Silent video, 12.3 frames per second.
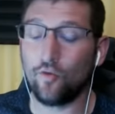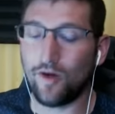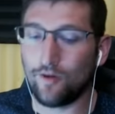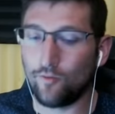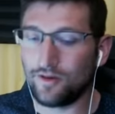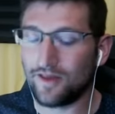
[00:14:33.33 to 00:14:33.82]

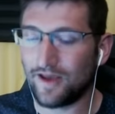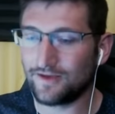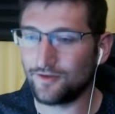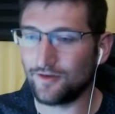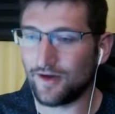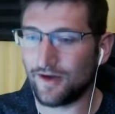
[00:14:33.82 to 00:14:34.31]
I wanted to
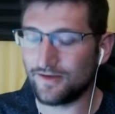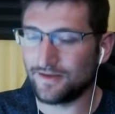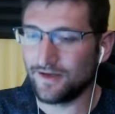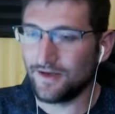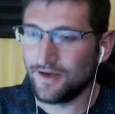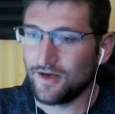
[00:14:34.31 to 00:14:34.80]
ask you
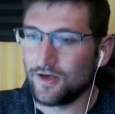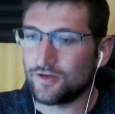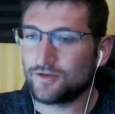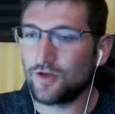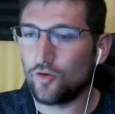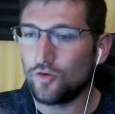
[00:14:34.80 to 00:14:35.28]
guys.
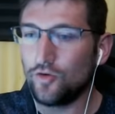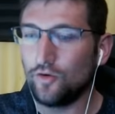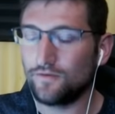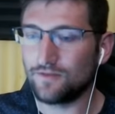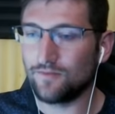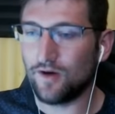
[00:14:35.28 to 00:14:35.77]
So
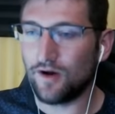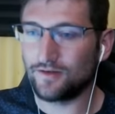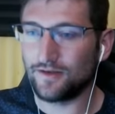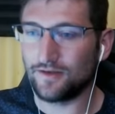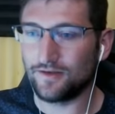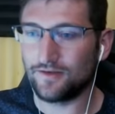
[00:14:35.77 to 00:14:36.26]
UFC
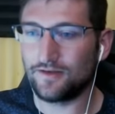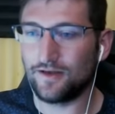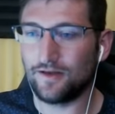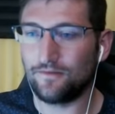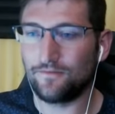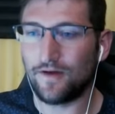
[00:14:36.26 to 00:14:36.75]
Moncton
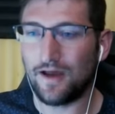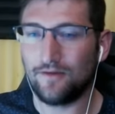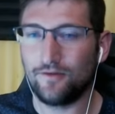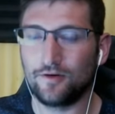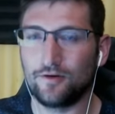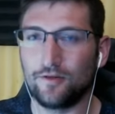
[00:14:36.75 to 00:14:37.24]
did
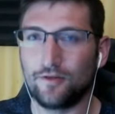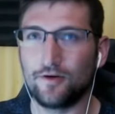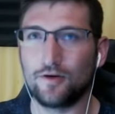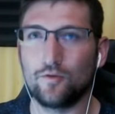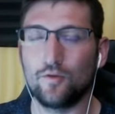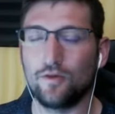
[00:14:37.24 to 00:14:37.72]

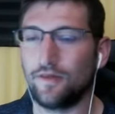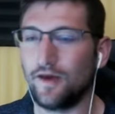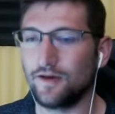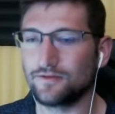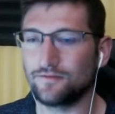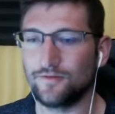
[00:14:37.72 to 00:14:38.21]

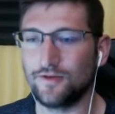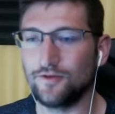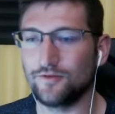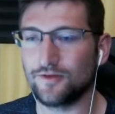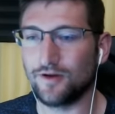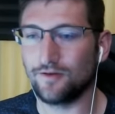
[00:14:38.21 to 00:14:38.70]
531,000
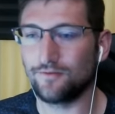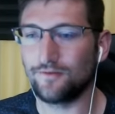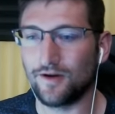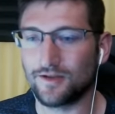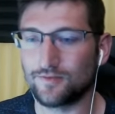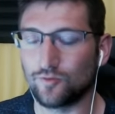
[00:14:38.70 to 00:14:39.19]
views on
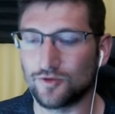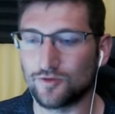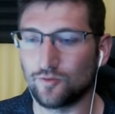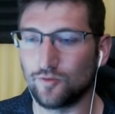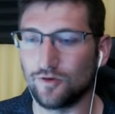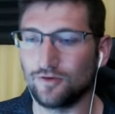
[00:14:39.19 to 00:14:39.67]
Fox
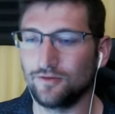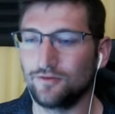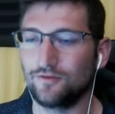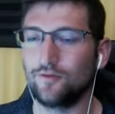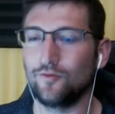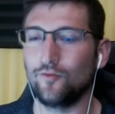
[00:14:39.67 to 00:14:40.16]
Sports 1.
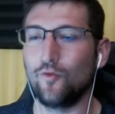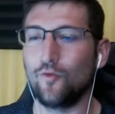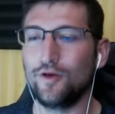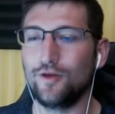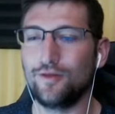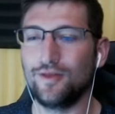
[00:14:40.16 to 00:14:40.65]

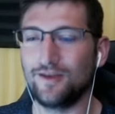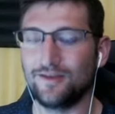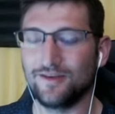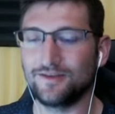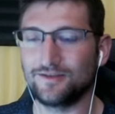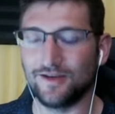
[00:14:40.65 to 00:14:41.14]
What do you think
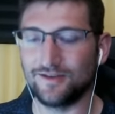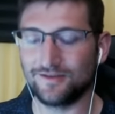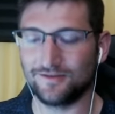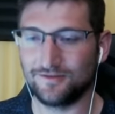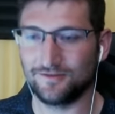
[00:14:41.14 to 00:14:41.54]
this does?